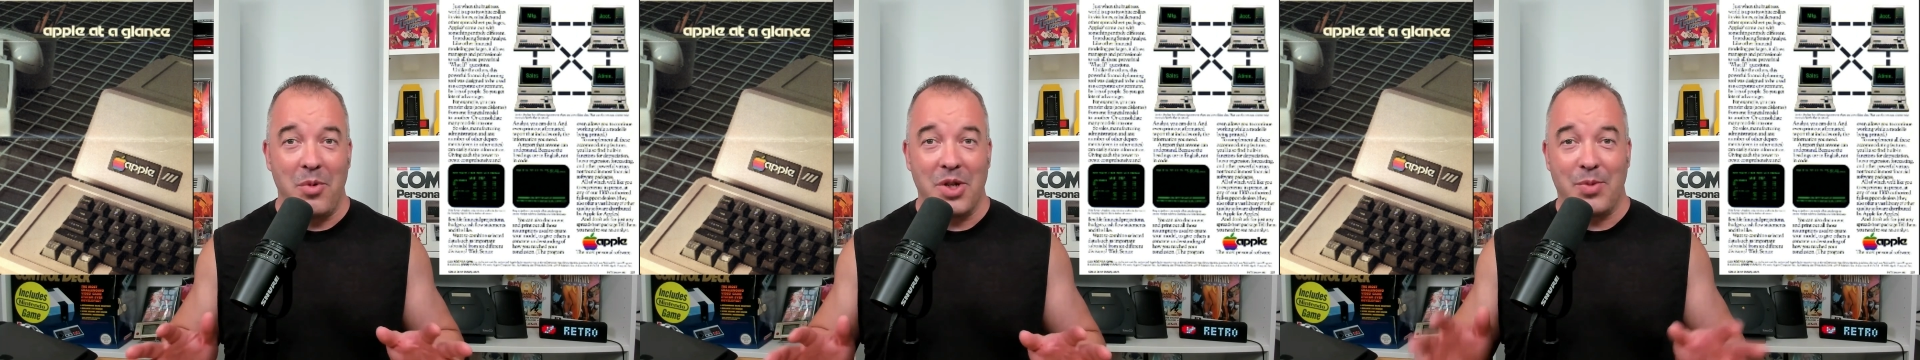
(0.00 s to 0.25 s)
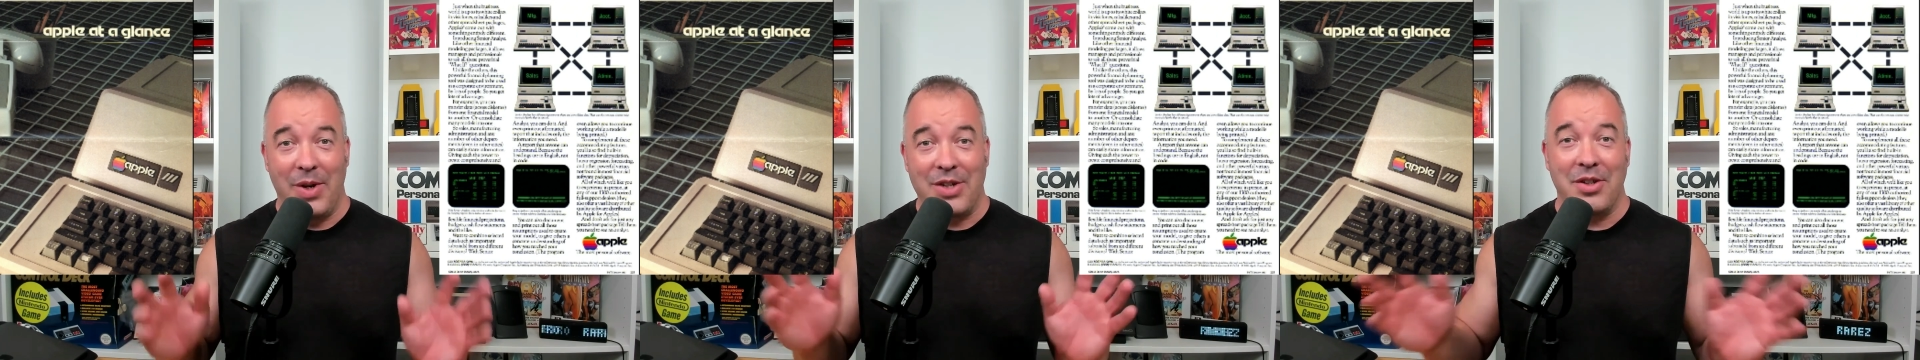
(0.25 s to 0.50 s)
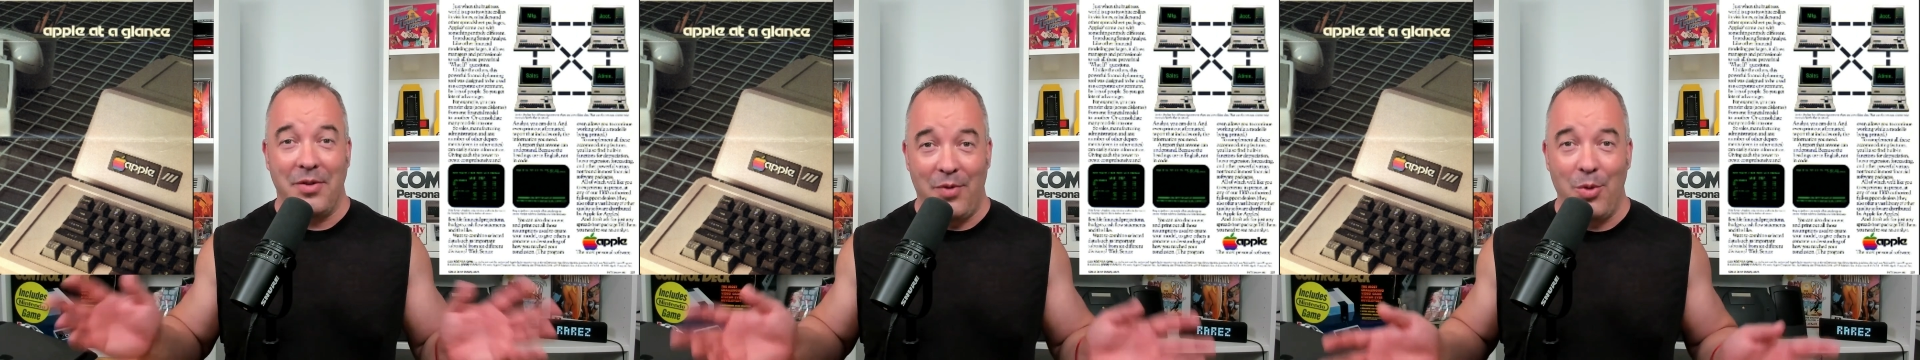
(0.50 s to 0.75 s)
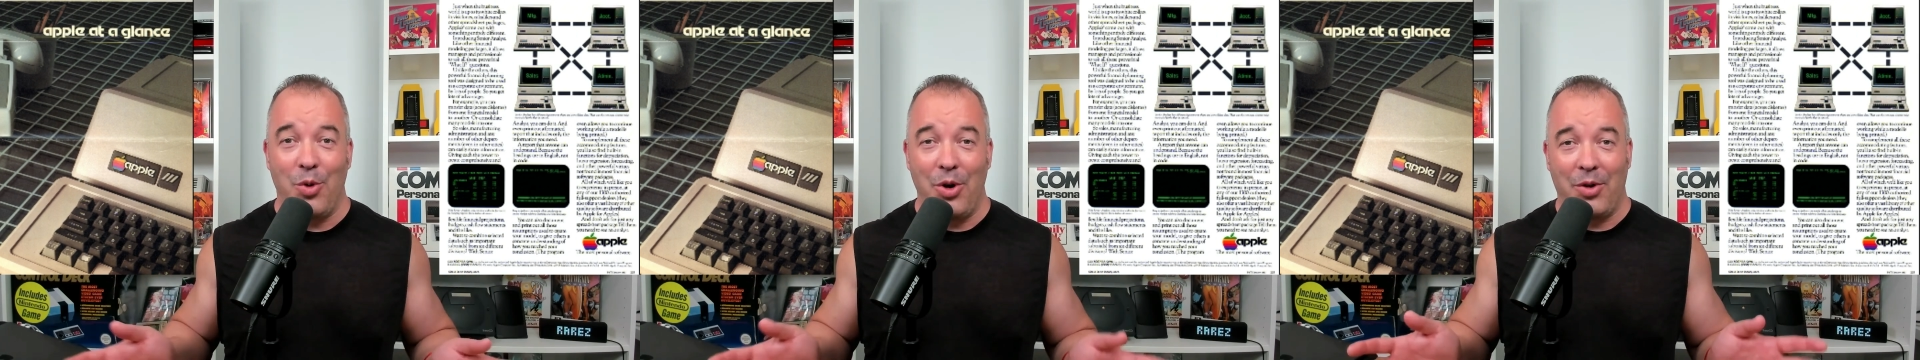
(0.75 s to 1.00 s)
especially if you
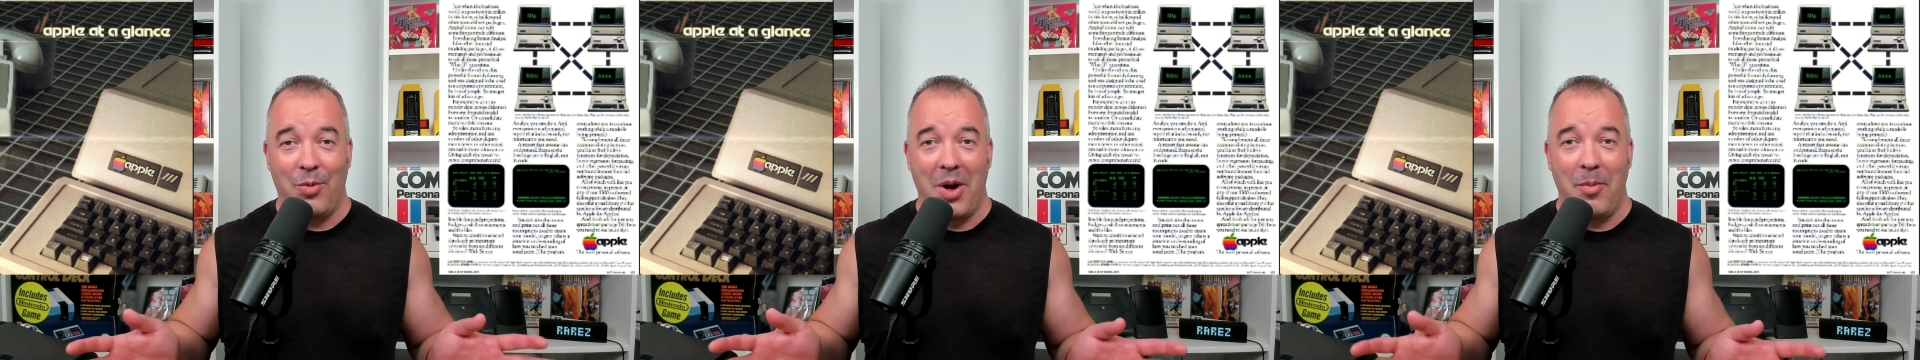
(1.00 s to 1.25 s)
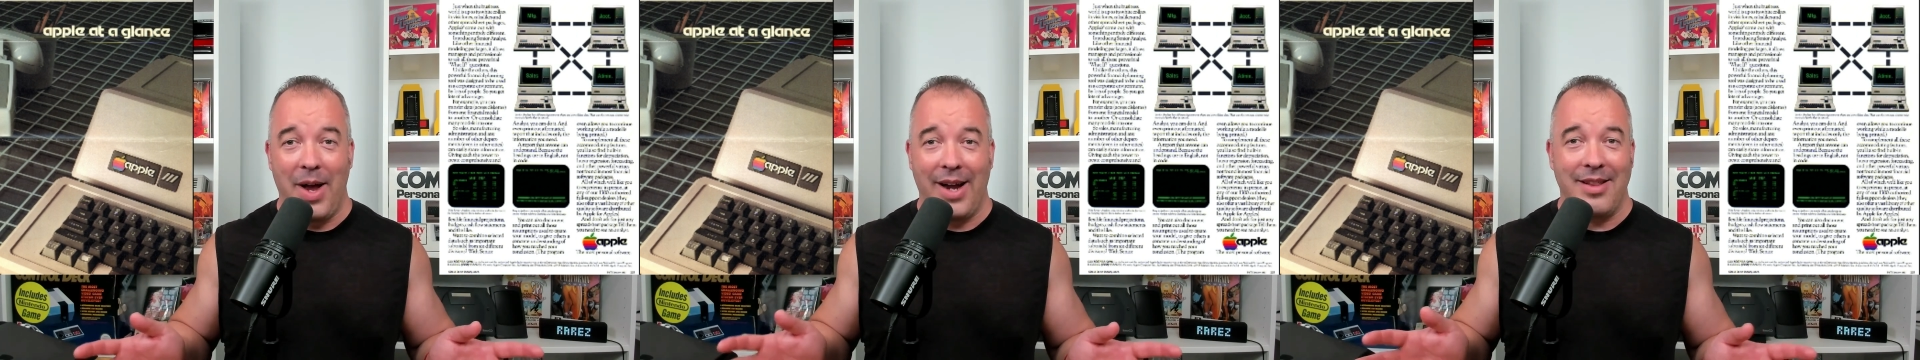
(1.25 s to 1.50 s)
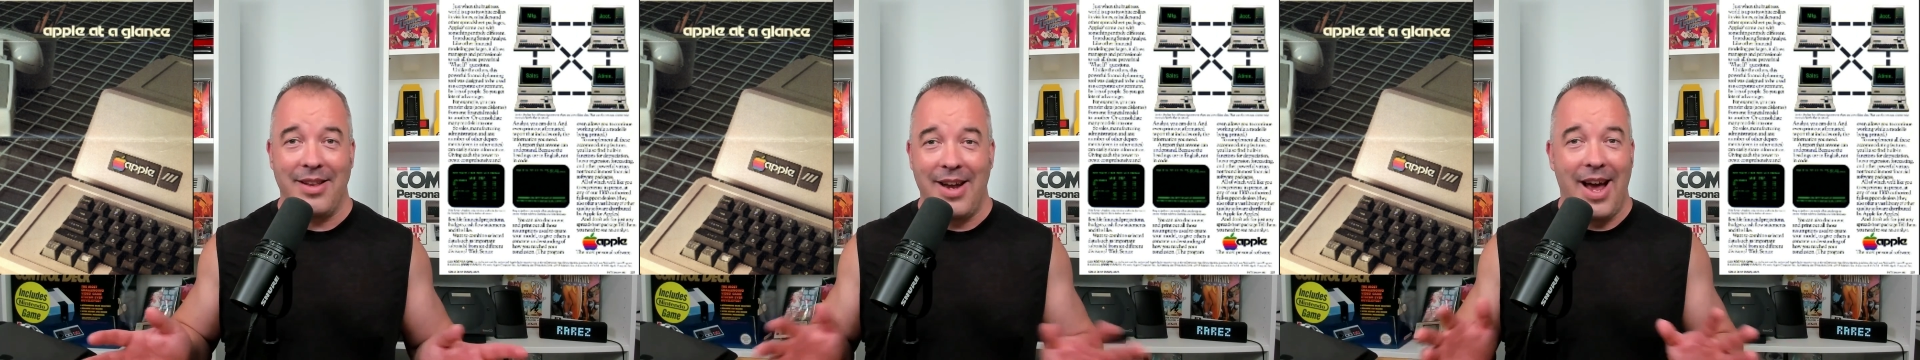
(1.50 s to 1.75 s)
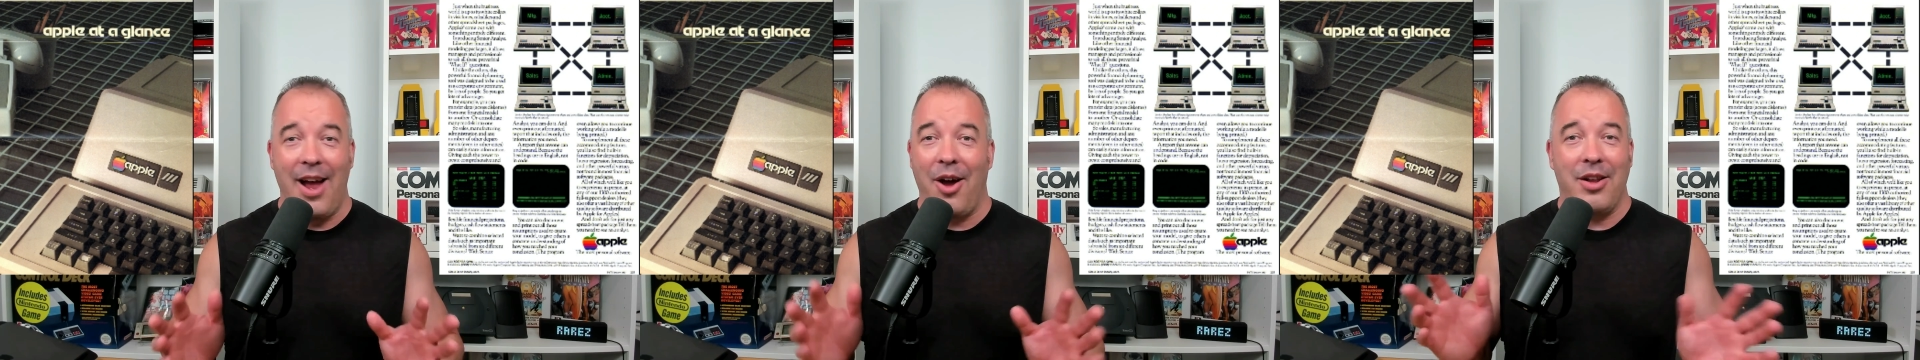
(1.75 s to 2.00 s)
worked one back in the
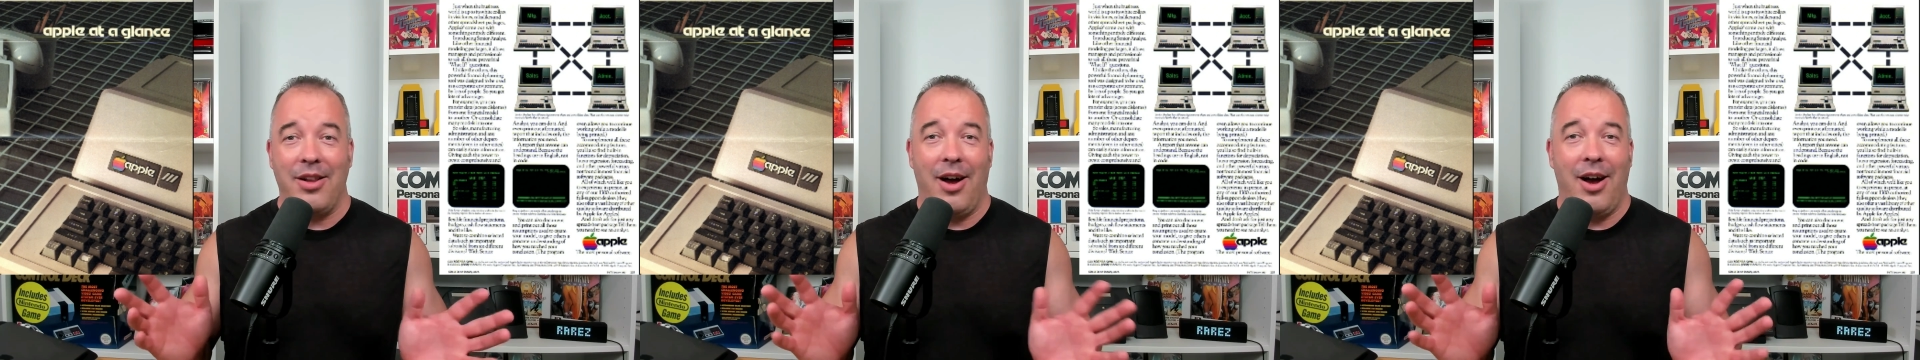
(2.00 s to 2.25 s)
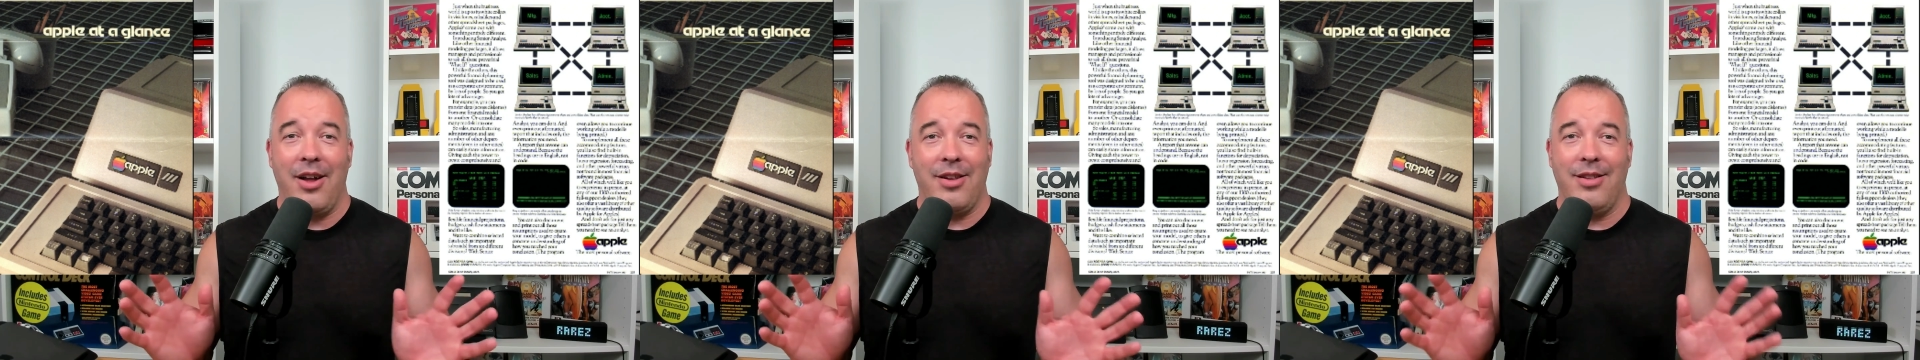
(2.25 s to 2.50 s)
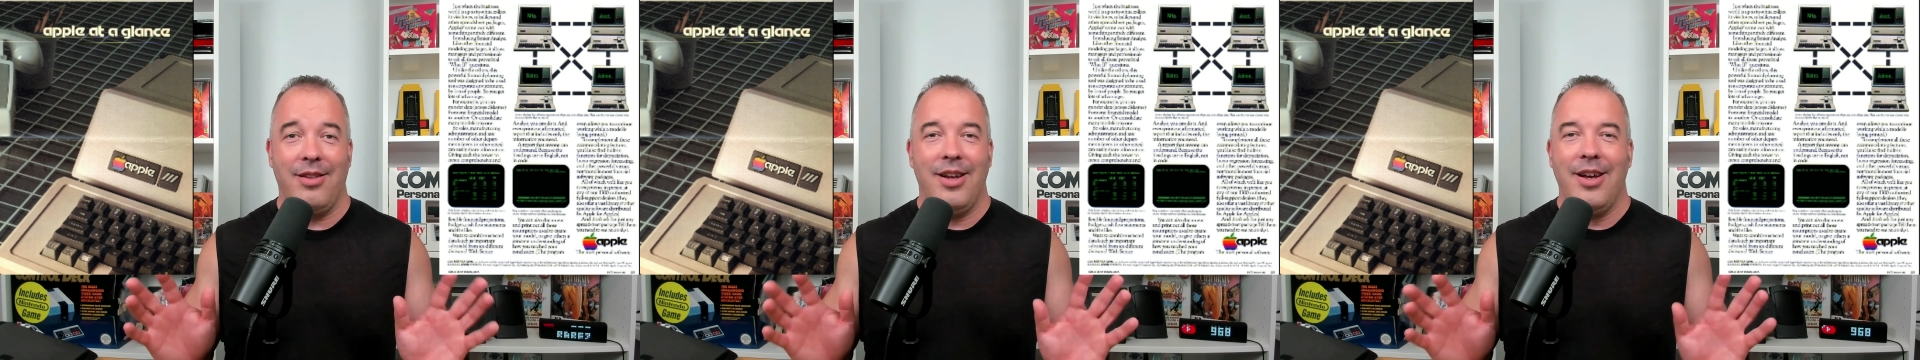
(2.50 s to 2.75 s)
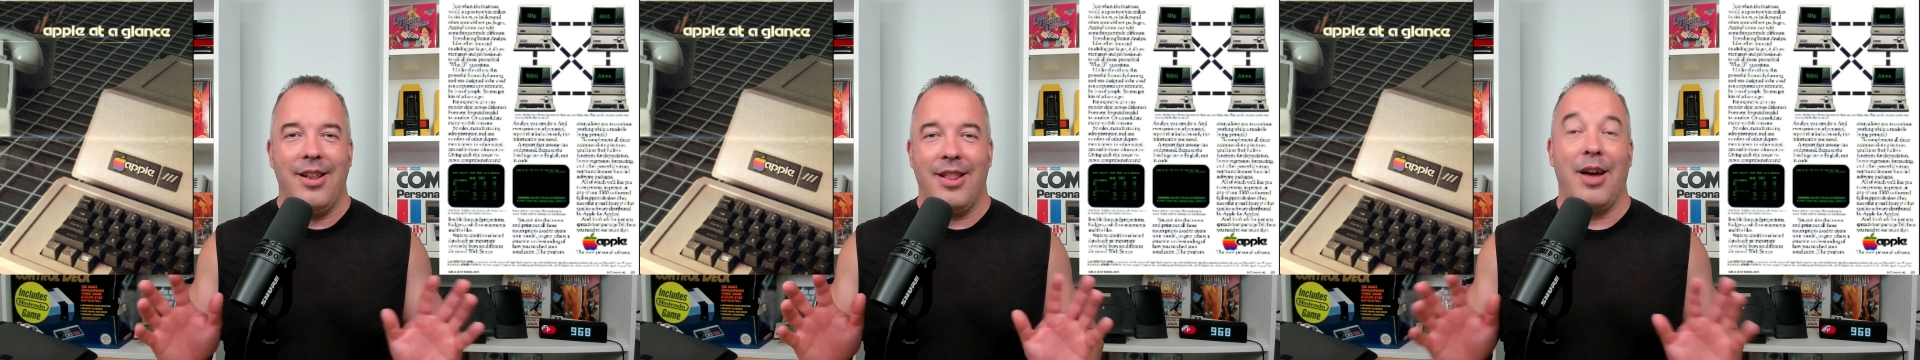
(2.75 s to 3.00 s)
day. I'd
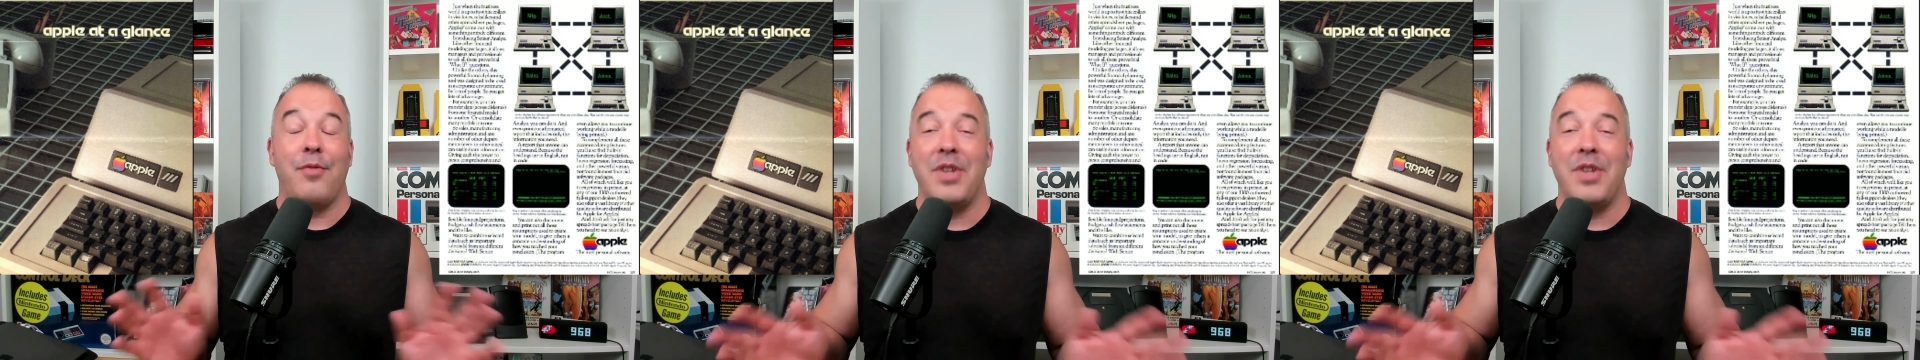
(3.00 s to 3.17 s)
love to